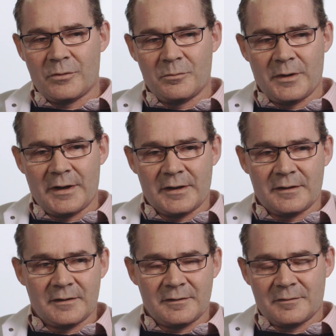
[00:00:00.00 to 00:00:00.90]
from
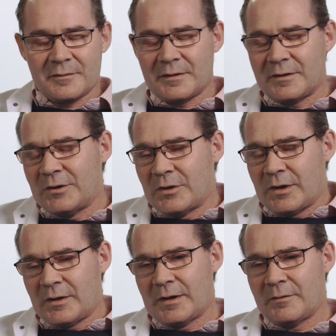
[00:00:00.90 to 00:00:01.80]
being you
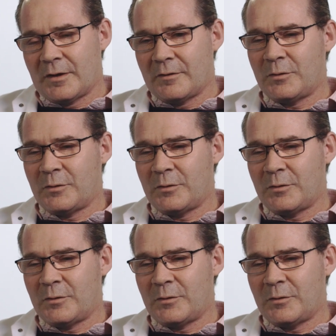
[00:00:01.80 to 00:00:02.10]
know, a, a,